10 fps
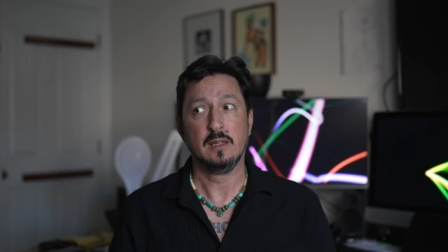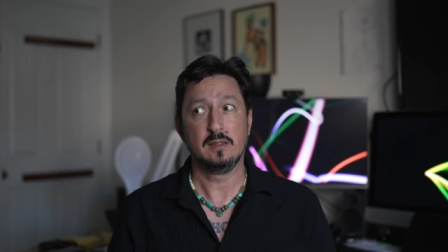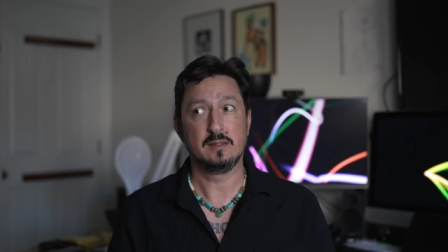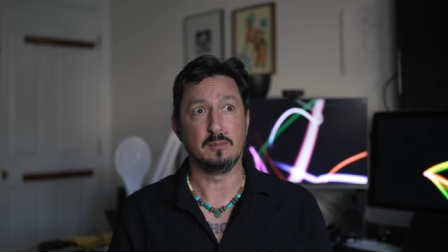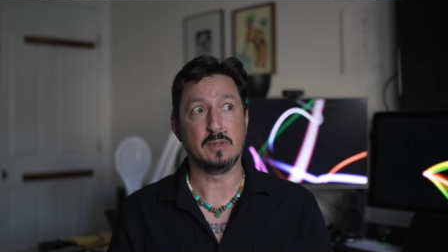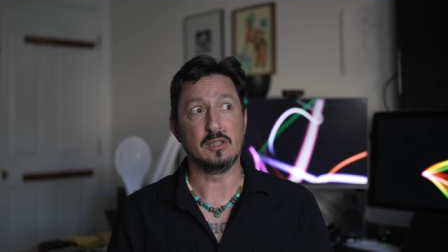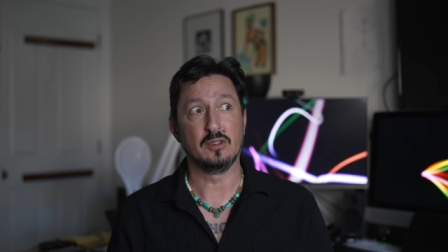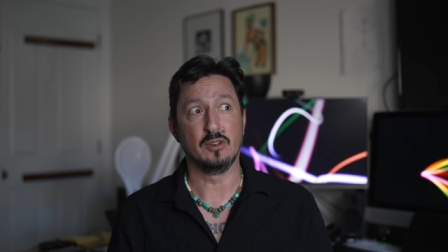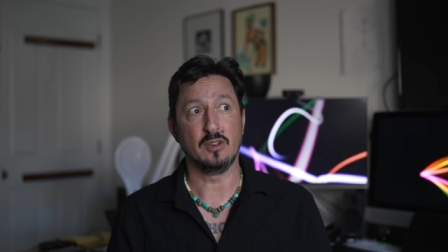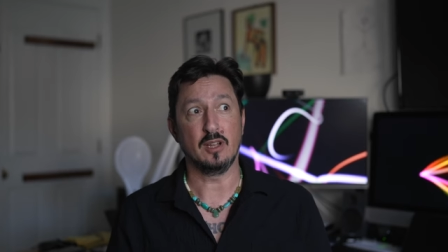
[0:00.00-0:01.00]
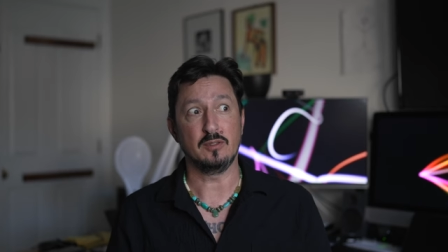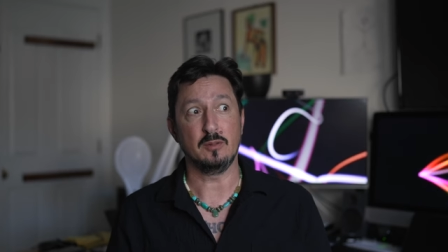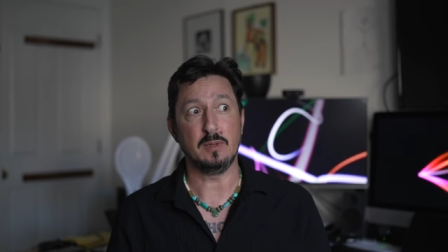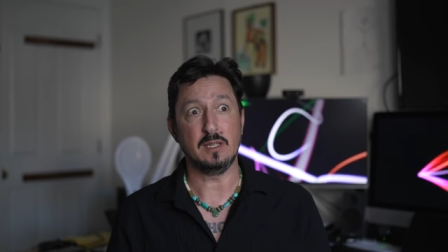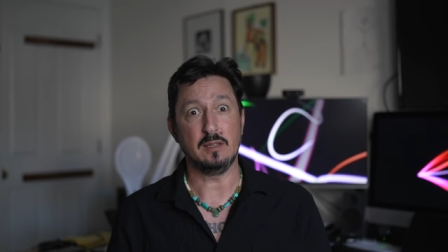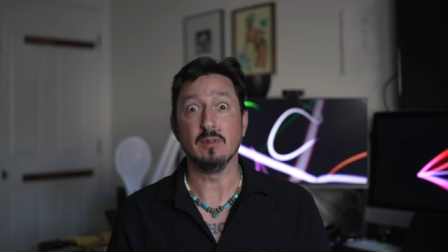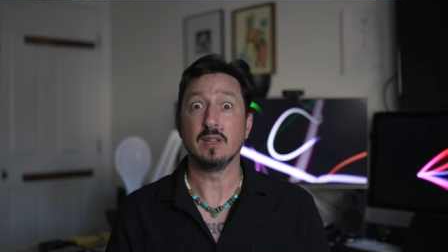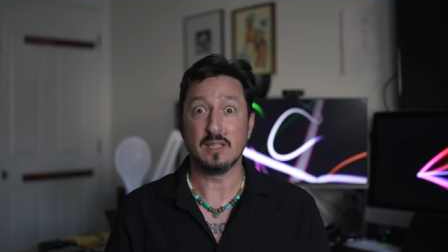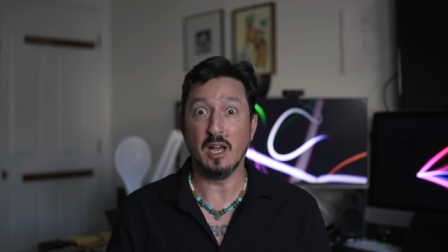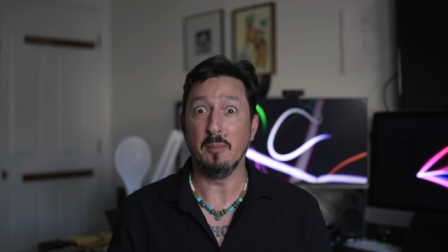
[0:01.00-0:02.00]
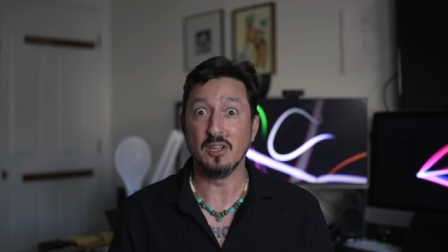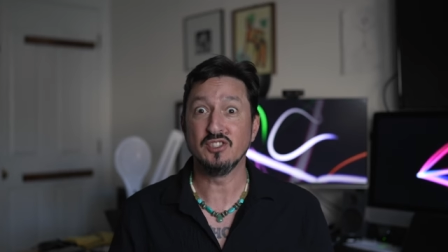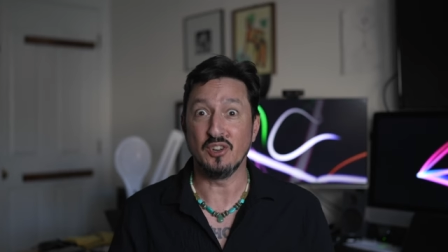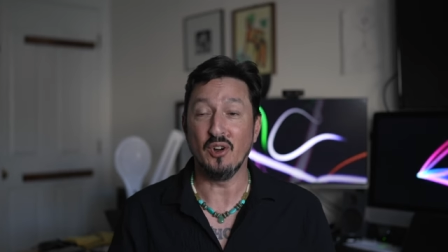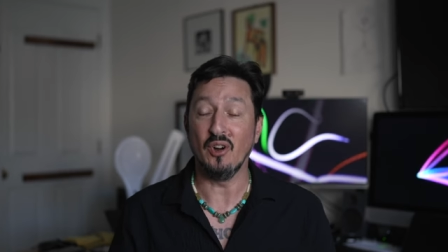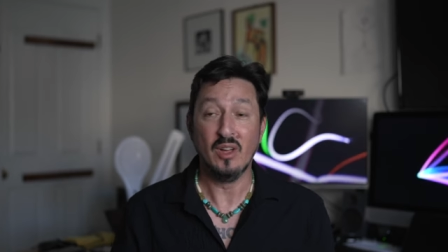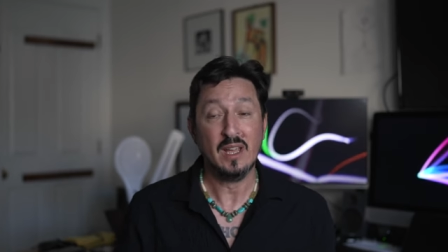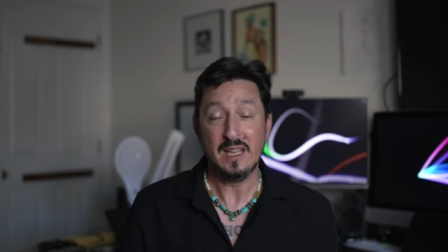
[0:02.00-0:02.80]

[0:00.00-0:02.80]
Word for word: something turned out to be really not much at all.